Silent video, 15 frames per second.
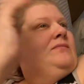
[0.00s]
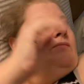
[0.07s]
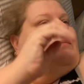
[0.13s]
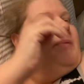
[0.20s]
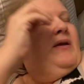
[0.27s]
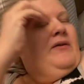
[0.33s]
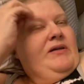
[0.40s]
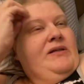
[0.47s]

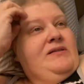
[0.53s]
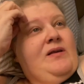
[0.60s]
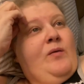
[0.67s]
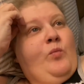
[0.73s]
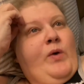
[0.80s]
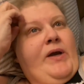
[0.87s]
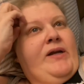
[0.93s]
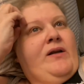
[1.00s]
bearing
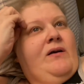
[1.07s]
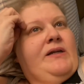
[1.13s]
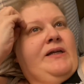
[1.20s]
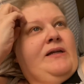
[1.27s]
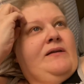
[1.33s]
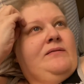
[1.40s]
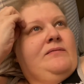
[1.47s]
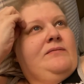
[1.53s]
some weight on
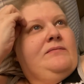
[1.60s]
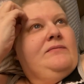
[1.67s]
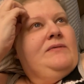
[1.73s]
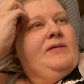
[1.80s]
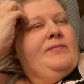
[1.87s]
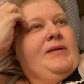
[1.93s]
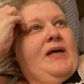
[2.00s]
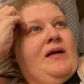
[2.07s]
it.
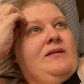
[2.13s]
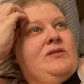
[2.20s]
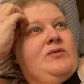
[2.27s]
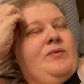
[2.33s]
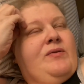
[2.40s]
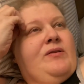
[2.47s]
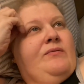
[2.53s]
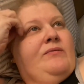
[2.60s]
I'll be honest
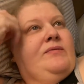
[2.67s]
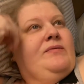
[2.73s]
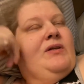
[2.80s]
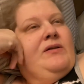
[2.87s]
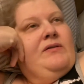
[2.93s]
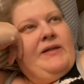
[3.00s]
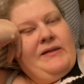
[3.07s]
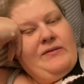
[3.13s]
with you. You
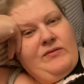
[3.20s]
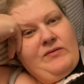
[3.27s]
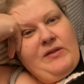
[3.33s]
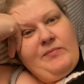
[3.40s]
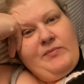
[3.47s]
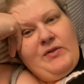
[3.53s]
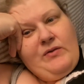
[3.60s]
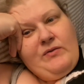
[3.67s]
know, like
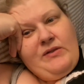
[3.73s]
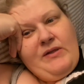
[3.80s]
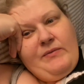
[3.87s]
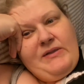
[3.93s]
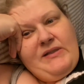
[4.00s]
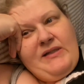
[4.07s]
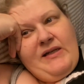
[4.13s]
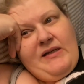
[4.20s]
tiptoes, I
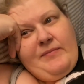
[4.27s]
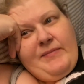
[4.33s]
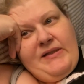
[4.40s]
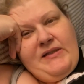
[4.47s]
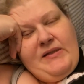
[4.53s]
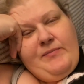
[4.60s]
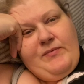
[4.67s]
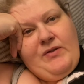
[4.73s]
would stand on my
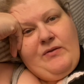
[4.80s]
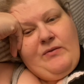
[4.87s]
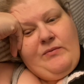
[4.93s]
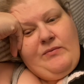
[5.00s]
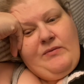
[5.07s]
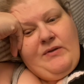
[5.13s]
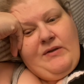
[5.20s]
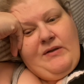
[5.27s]

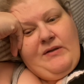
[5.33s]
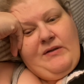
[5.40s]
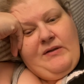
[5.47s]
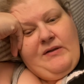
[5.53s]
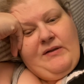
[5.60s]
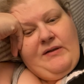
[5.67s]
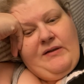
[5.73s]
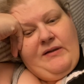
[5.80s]
tiptoe
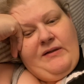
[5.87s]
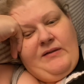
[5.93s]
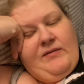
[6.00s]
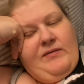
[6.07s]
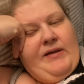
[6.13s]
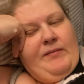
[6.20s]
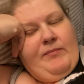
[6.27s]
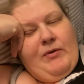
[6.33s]

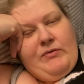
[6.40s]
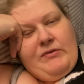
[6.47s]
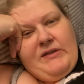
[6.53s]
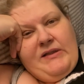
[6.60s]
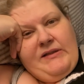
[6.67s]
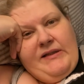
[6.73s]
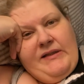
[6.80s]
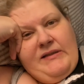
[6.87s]
and like
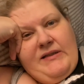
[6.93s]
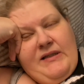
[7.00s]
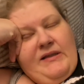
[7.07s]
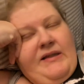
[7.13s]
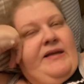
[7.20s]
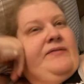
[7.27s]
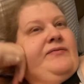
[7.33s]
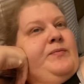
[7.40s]
mostly lean to the
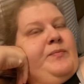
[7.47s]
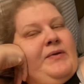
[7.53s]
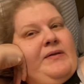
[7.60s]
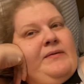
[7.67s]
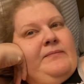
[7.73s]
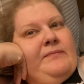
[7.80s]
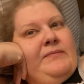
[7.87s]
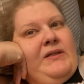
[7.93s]
left.
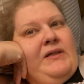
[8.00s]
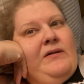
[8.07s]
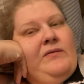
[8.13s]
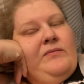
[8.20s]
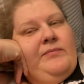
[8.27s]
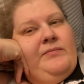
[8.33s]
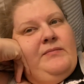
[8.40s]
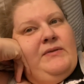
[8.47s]
But, you
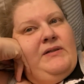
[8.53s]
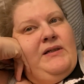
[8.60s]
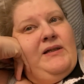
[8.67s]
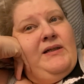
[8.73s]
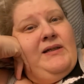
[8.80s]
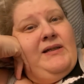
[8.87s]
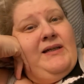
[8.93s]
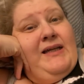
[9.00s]
know,
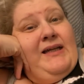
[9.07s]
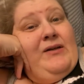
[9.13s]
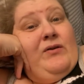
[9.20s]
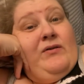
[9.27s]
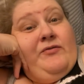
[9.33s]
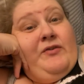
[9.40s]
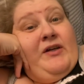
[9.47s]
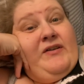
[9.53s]
in
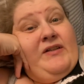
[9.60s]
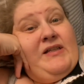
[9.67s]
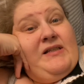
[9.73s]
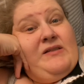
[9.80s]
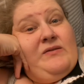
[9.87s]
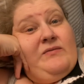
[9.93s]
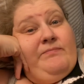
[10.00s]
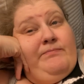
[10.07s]
all
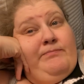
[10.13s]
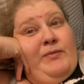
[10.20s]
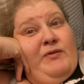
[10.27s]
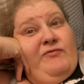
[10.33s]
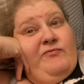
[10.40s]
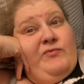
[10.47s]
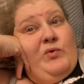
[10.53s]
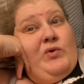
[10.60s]
fairness,
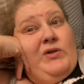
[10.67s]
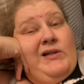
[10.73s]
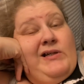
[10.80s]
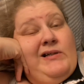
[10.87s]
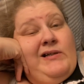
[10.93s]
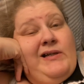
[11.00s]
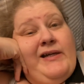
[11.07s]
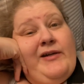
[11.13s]

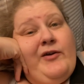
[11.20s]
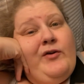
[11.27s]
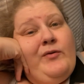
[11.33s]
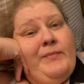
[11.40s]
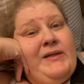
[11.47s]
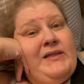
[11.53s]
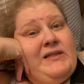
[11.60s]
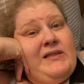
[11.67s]
before I hurt
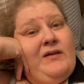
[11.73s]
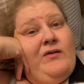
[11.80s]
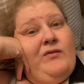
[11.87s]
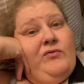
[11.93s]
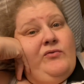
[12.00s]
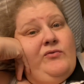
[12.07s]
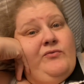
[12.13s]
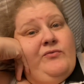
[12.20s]

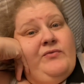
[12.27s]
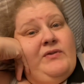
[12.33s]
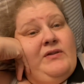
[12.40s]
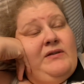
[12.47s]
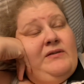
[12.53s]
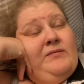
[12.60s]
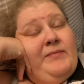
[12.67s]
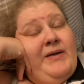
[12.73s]
myself
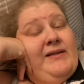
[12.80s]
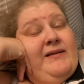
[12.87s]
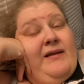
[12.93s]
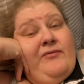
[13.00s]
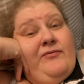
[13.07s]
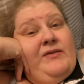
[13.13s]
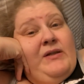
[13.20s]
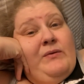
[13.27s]
my
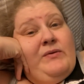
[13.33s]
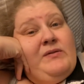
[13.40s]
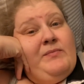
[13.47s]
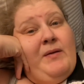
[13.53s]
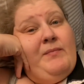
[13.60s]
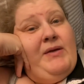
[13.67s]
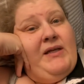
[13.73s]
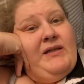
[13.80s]
left knee was
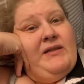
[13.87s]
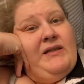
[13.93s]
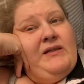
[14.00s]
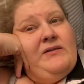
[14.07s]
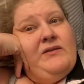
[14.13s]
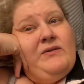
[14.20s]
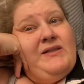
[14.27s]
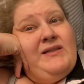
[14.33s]
my bad knee.
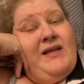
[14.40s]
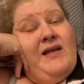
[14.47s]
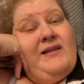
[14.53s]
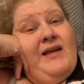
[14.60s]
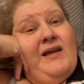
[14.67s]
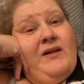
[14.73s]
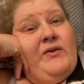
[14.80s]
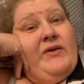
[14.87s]
So it's not
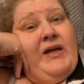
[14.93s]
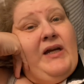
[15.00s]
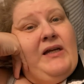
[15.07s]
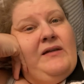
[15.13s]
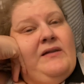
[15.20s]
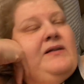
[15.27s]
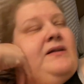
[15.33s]
that great.